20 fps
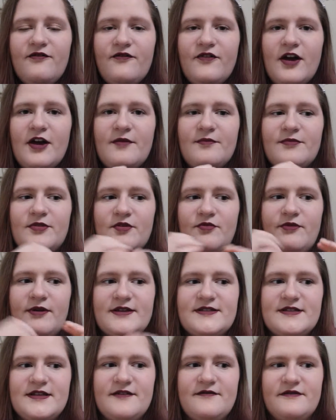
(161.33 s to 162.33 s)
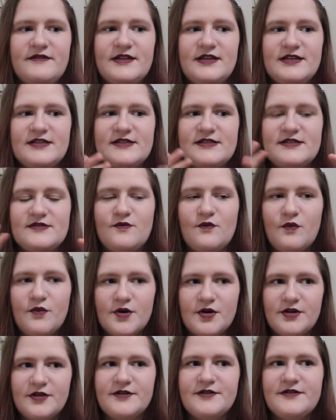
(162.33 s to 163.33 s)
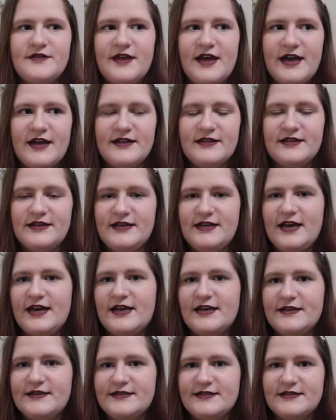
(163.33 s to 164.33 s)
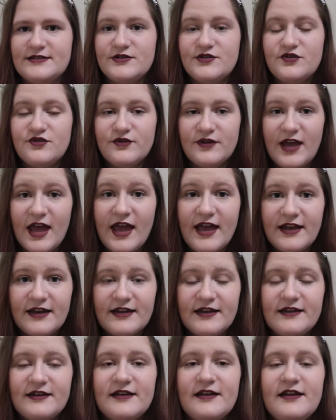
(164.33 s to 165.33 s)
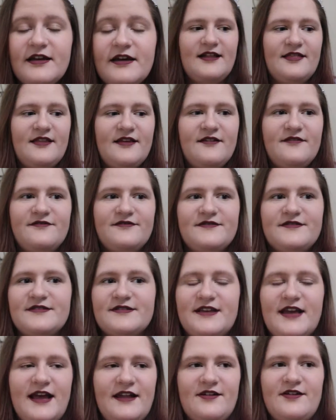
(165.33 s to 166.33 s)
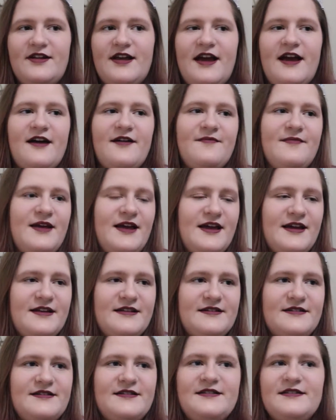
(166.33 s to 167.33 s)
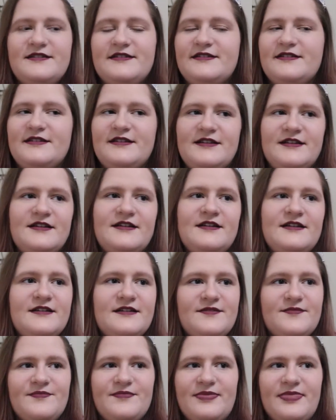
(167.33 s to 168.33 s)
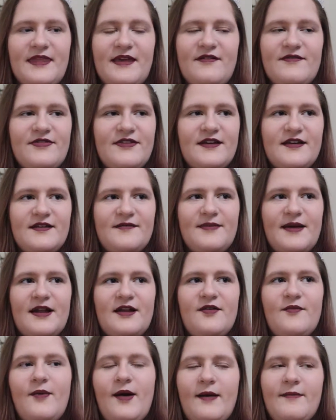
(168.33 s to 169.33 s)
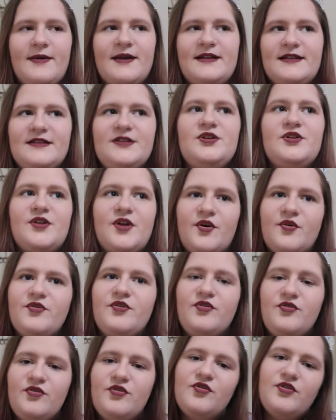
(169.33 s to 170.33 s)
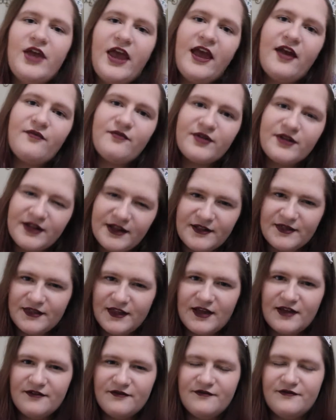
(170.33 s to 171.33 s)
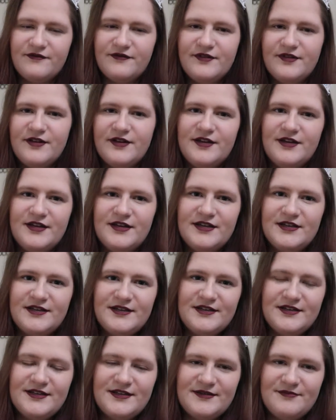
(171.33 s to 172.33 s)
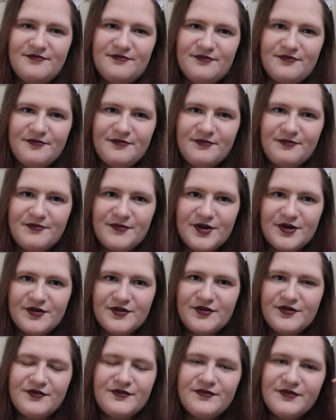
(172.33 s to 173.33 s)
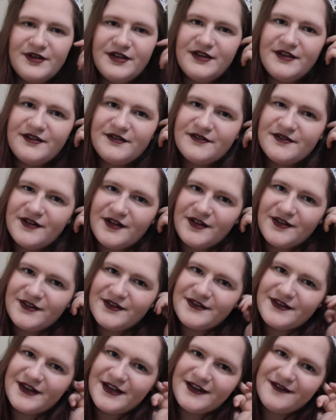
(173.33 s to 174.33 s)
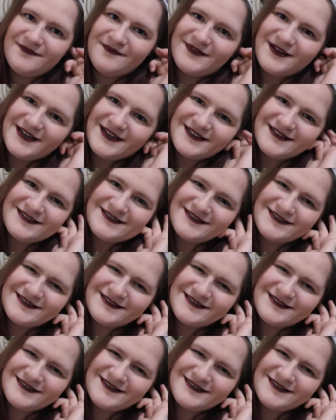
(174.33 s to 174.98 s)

from the rest of this world that Leigh has created. I loved Ketterdam and everything about it. Well, I mean, you know, you can't really love murdering all the time, but